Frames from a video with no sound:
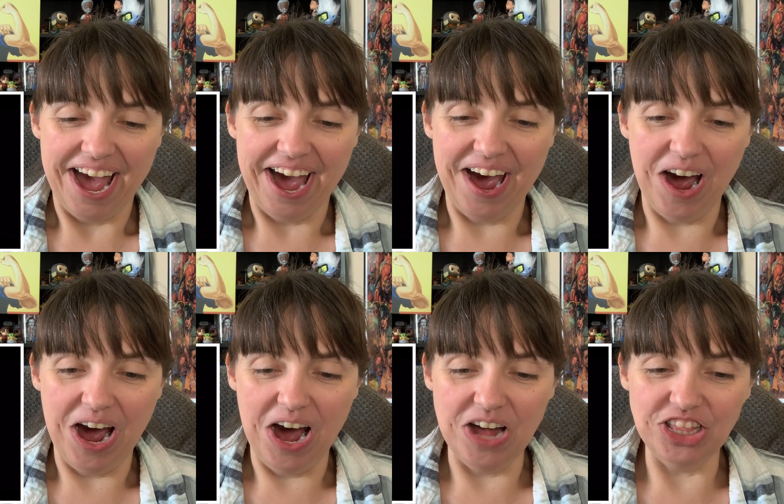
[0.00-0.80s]

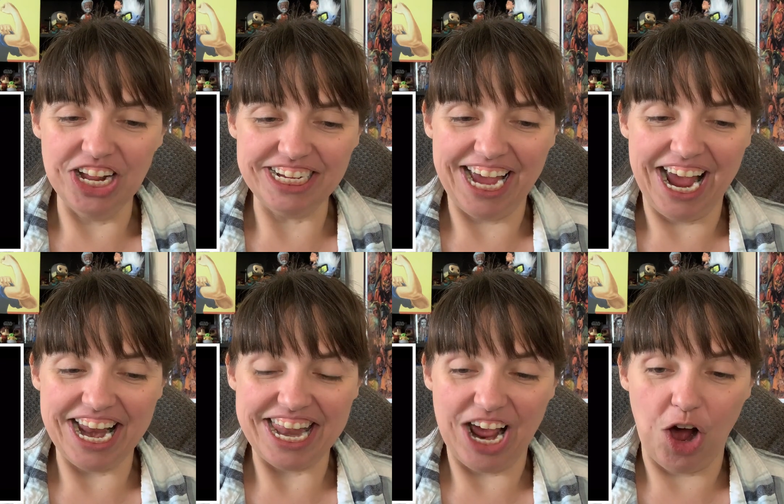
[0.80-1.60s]
Oh, look
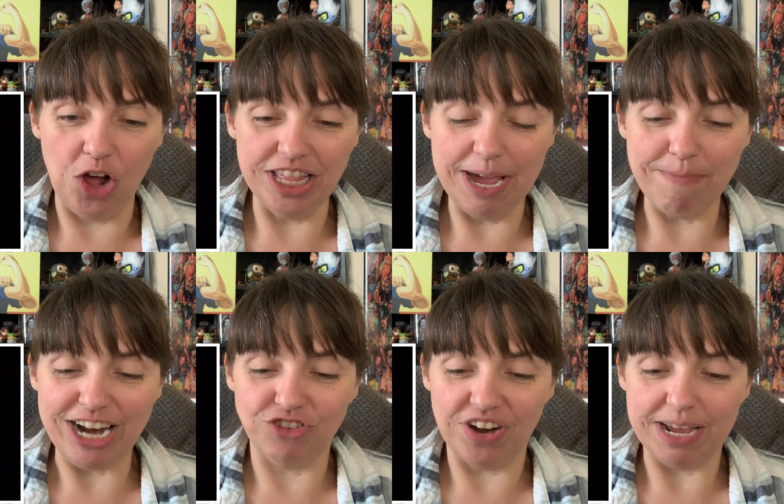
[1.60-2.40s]
at the, only in
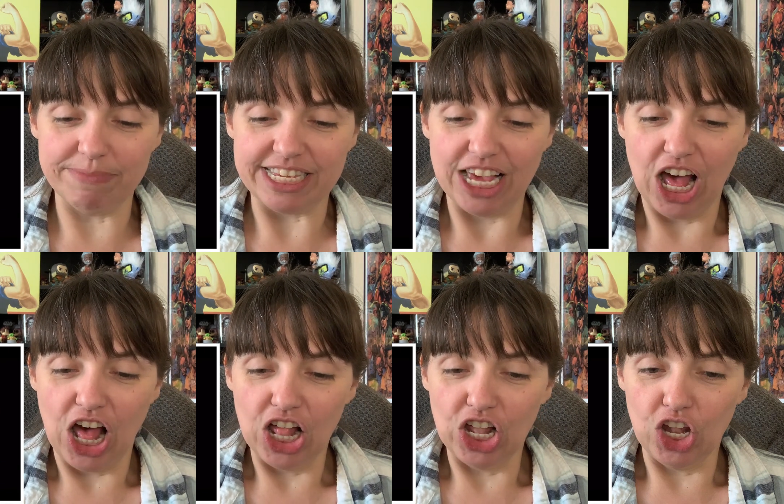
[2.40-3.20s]
my
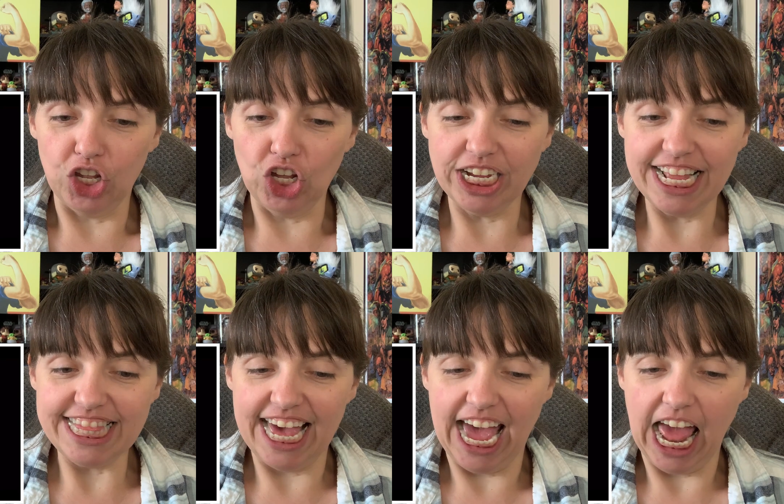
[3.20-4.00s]
dreams.
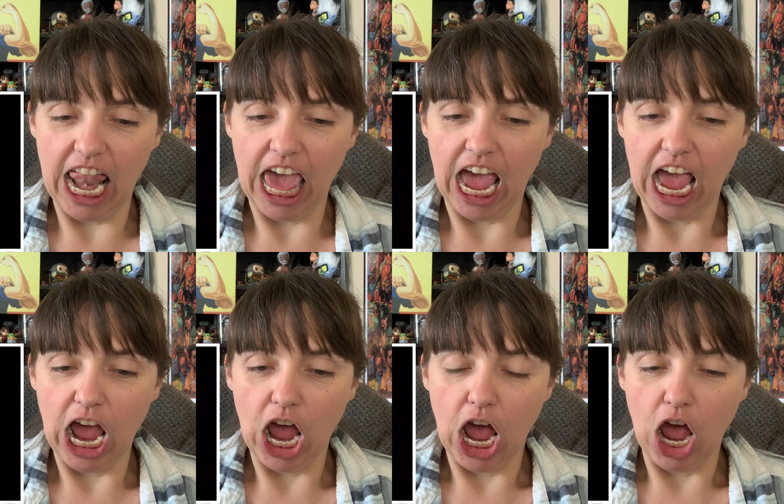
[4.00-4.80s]
Open
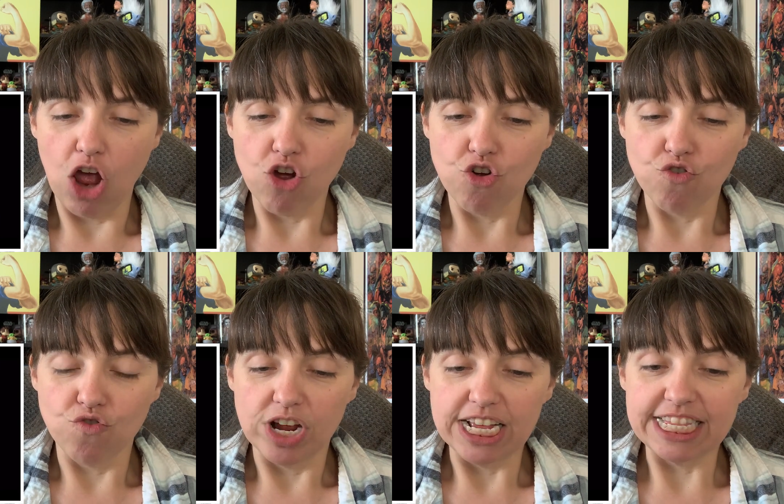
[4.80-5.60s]
your eyes
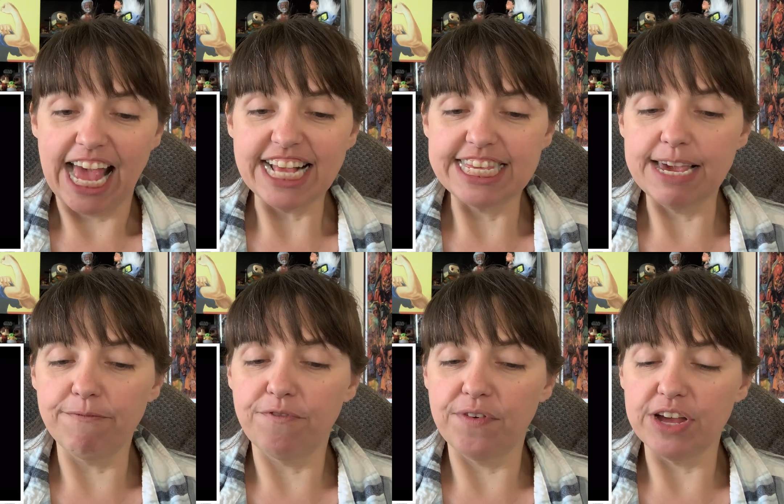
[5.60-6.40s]
today to
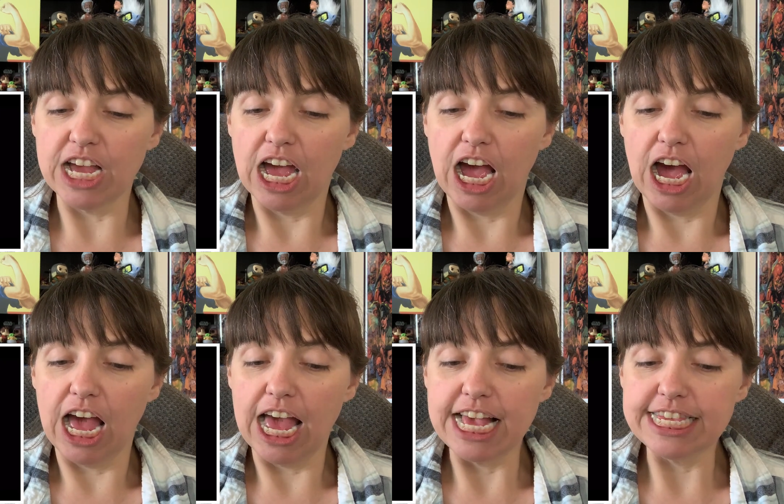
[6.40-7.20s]
That's
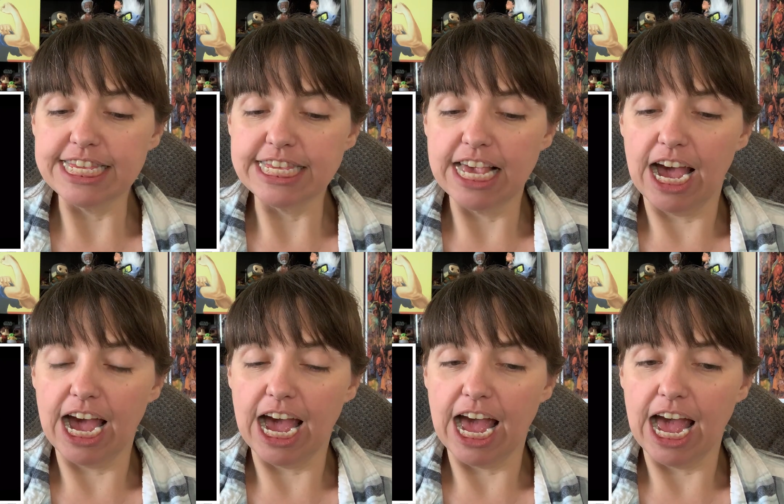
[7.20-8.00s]
tomorrow.
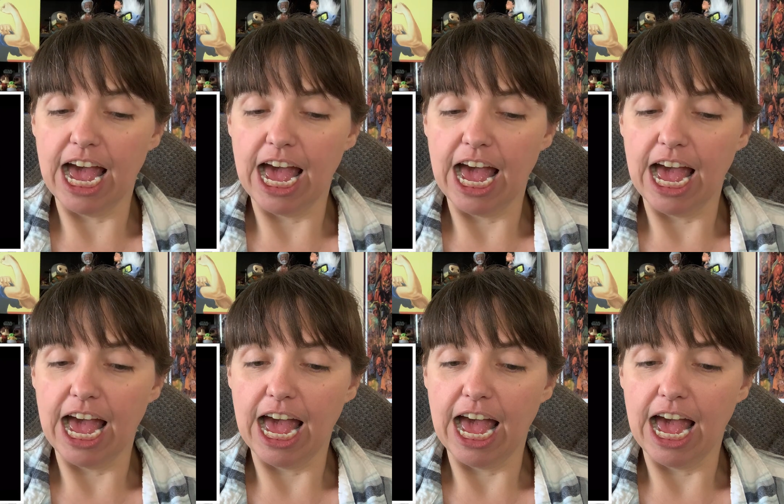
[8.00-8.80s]
Open your mind
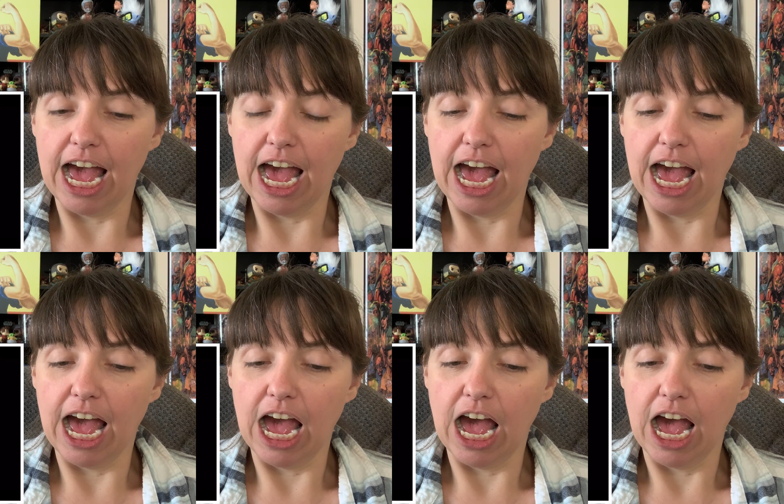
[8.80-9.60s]
to hard
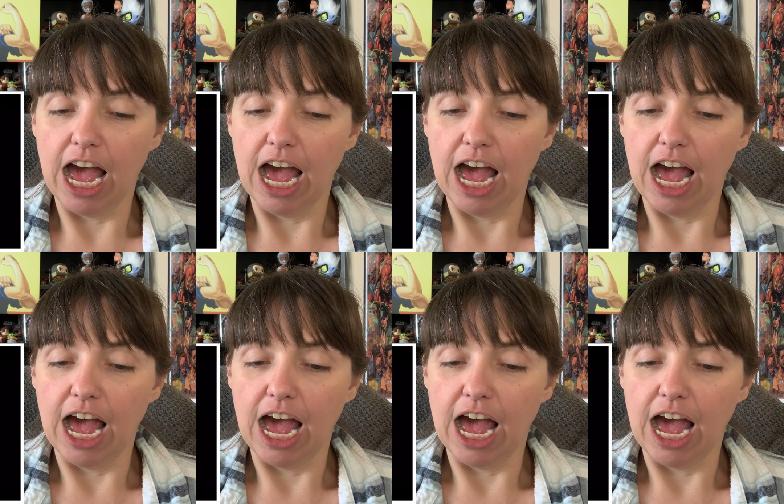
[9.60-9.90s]
work, not